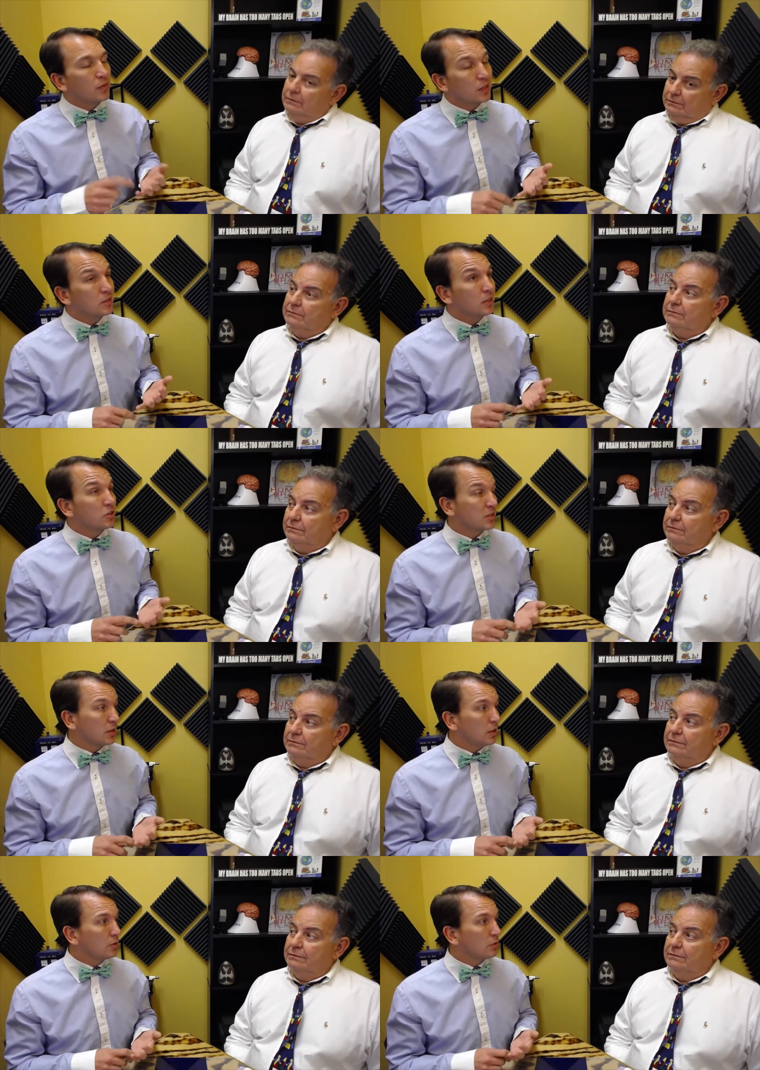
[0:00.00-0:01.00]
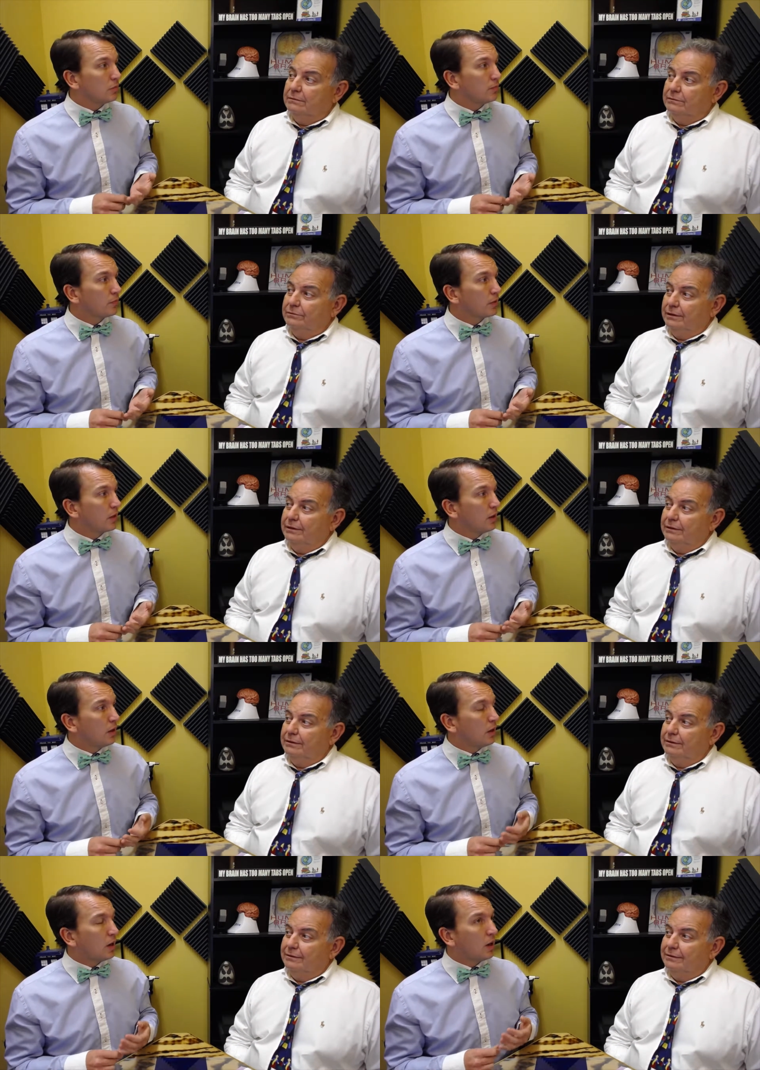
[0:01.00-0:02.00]
Speaker 1: that's not just illegal right
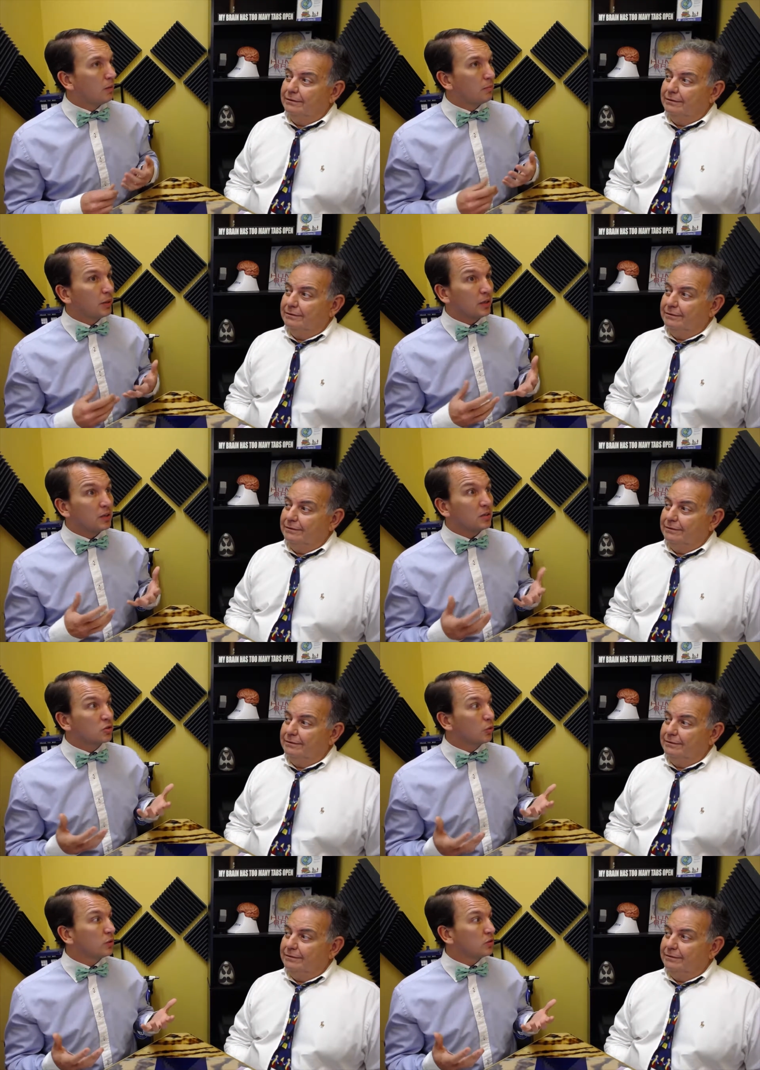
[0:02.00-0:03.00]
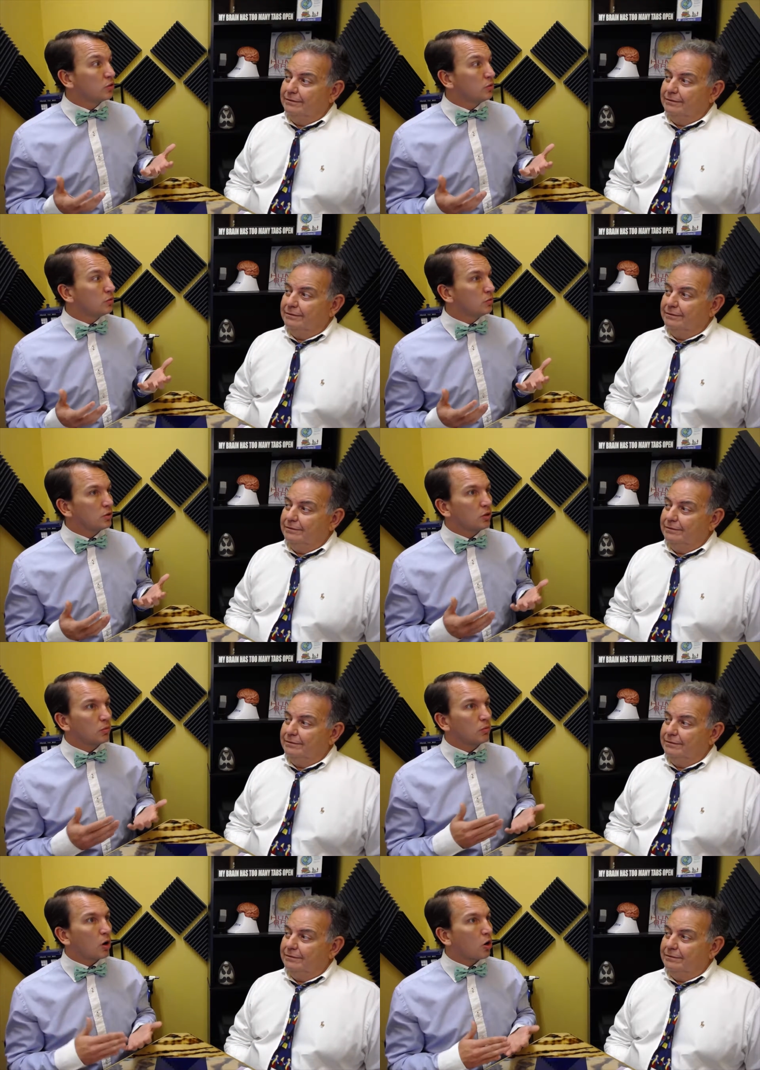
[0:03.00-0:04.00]
uh, but is going to you know
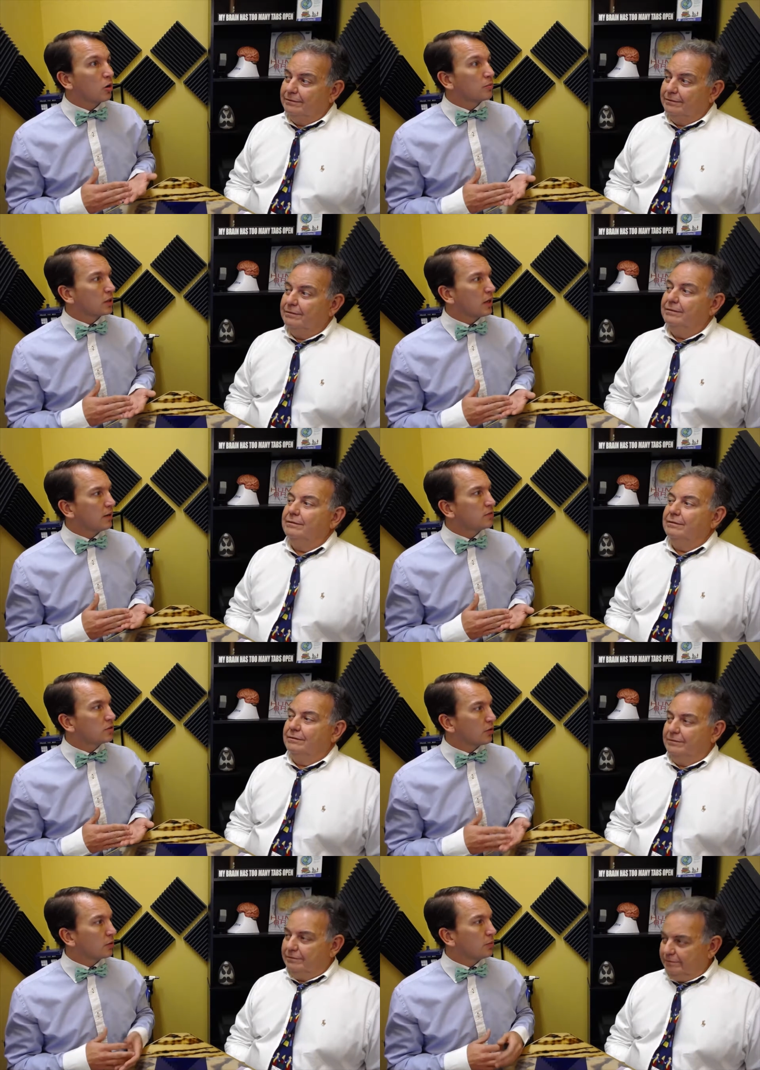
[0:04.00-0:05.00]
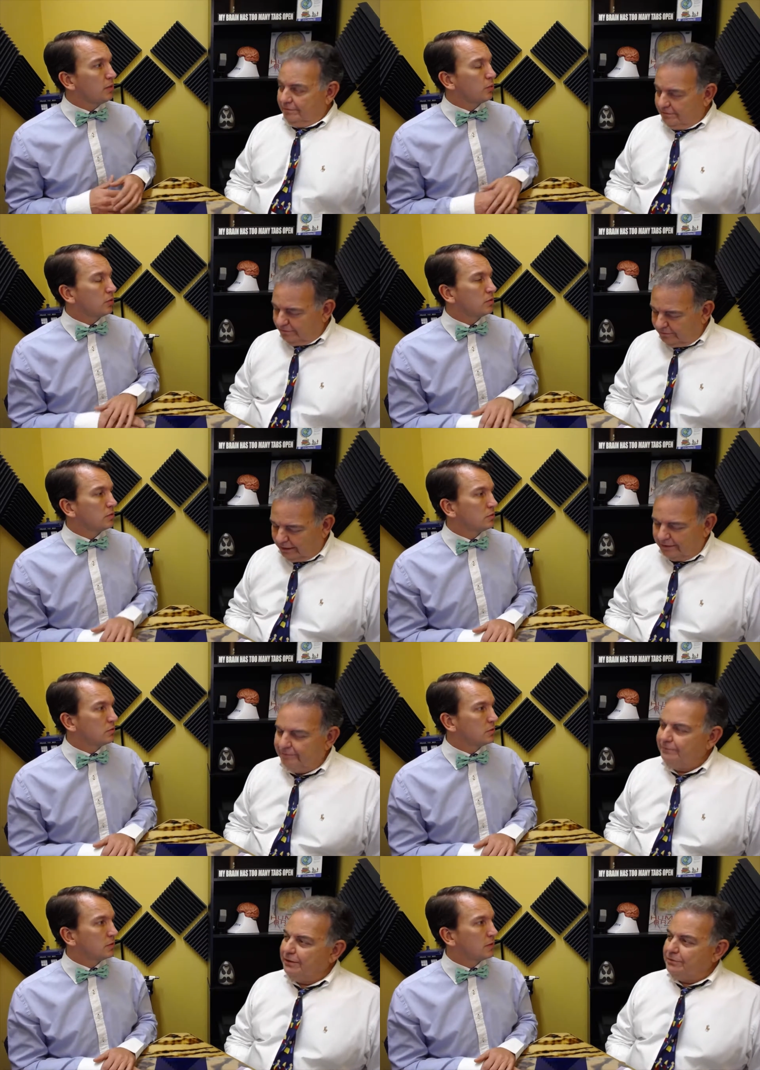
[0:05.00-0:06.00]
harm the lives of other people. Right.
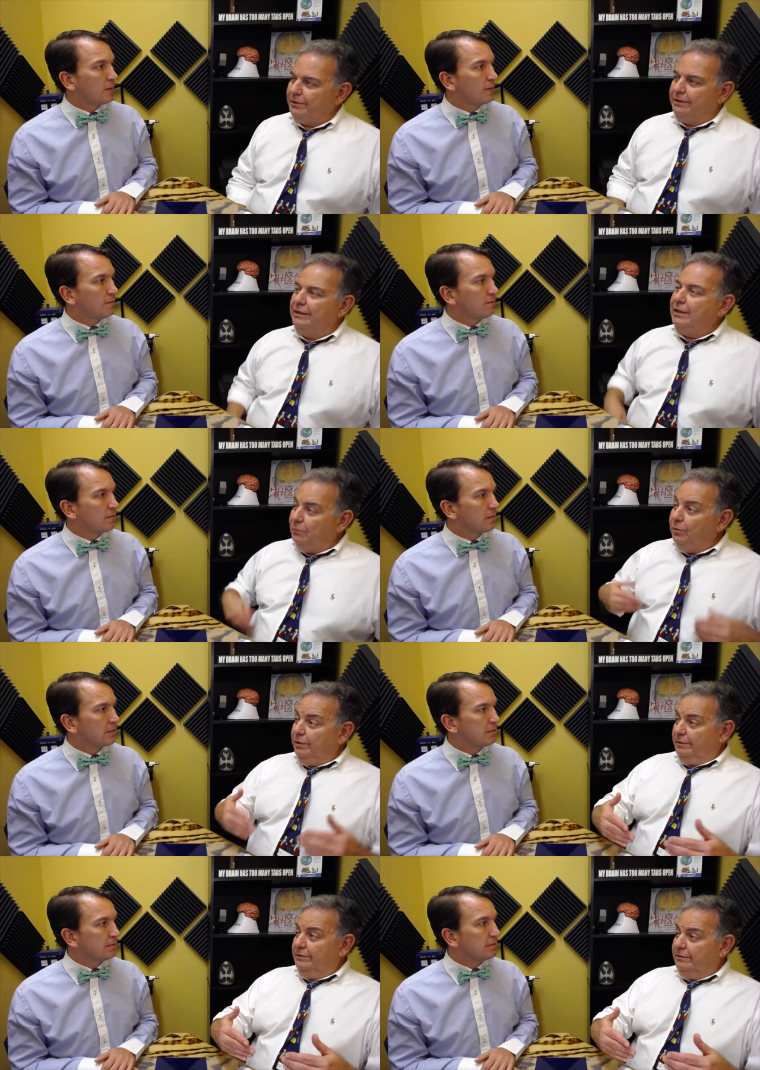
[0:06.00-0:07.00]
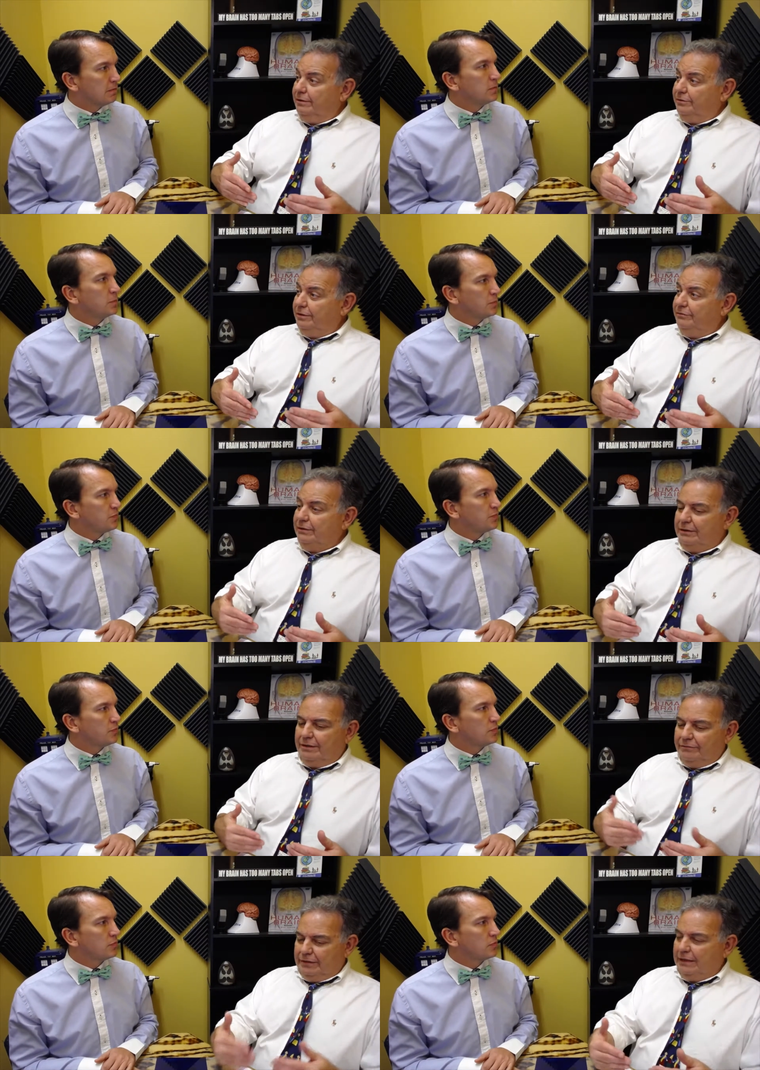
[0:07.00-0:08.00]
Speaker 2: That's right, and they would, you mm-hmm. know, given
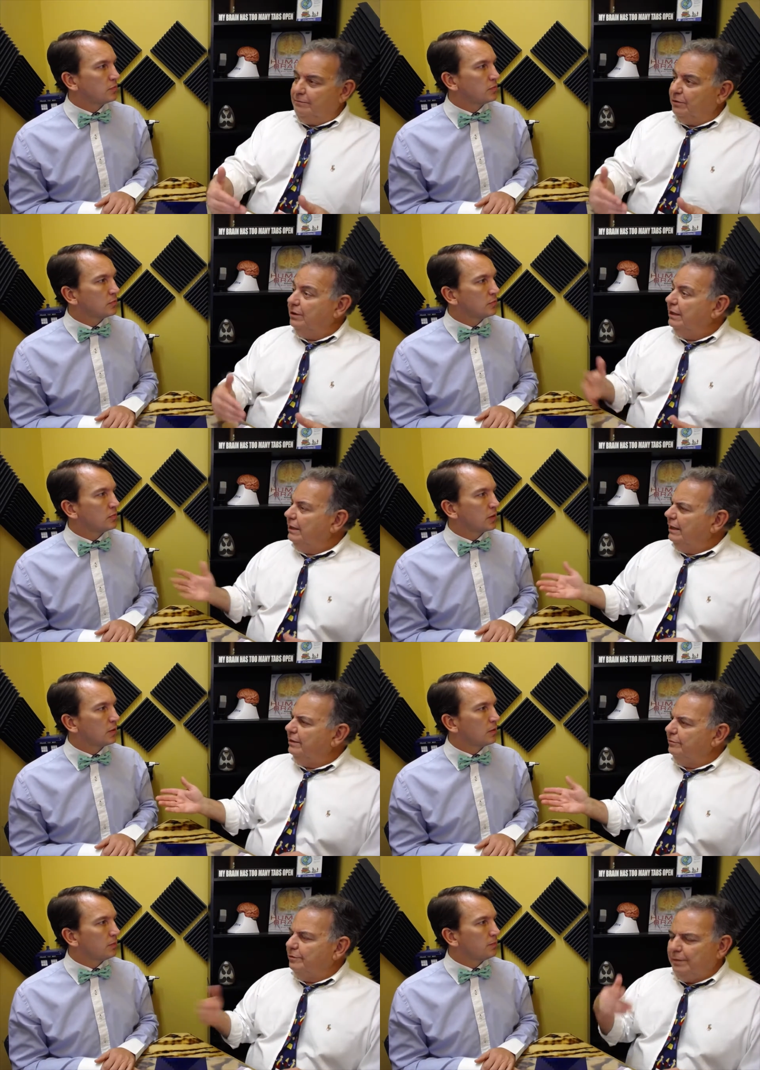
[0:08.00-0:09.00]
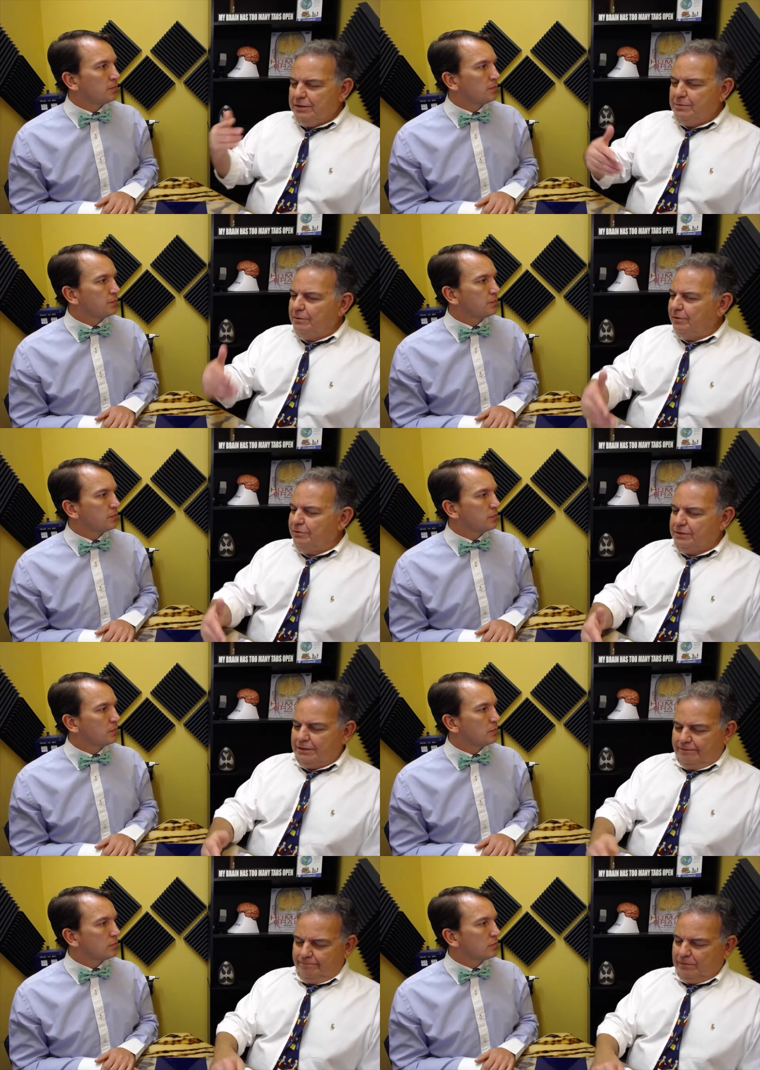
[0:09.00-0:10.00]
given that. But and it reminds me of those
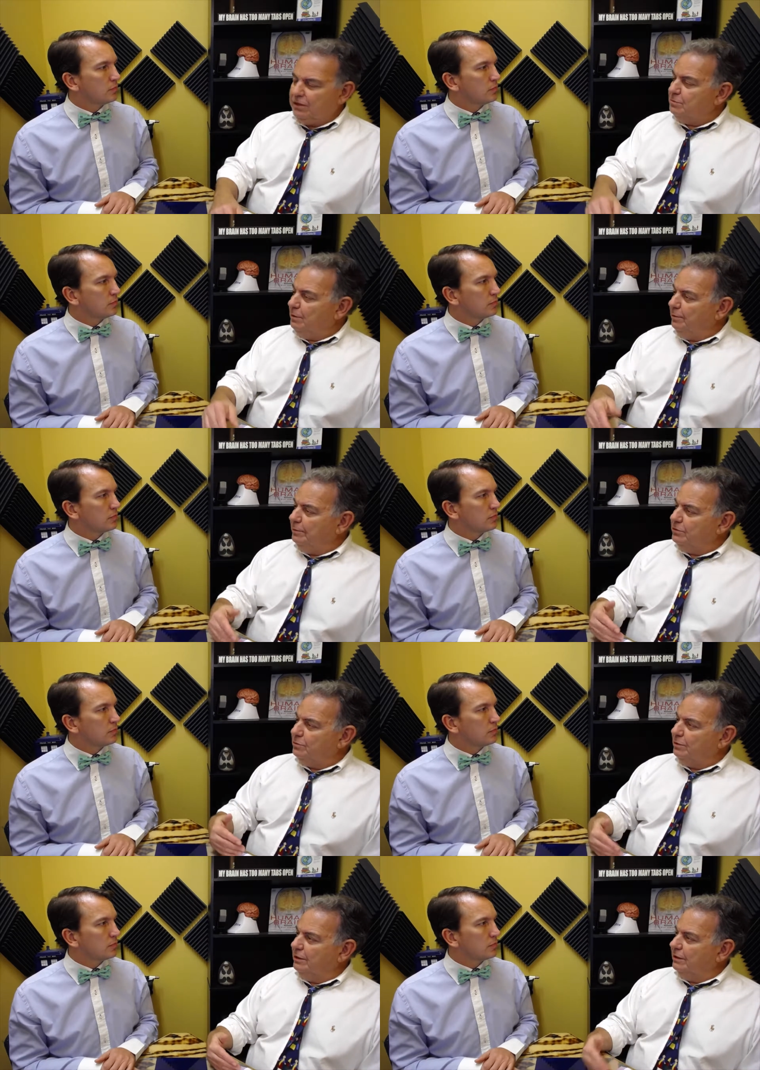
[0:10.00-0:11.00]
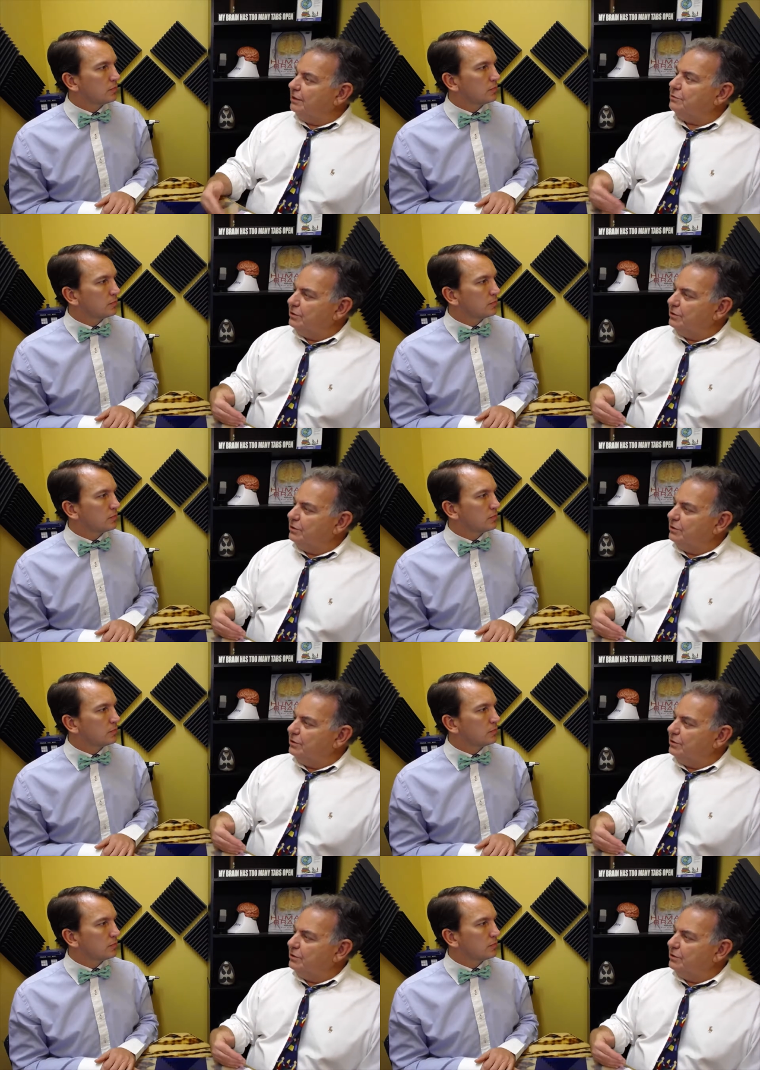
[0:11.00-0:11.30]
um, experiments with the electric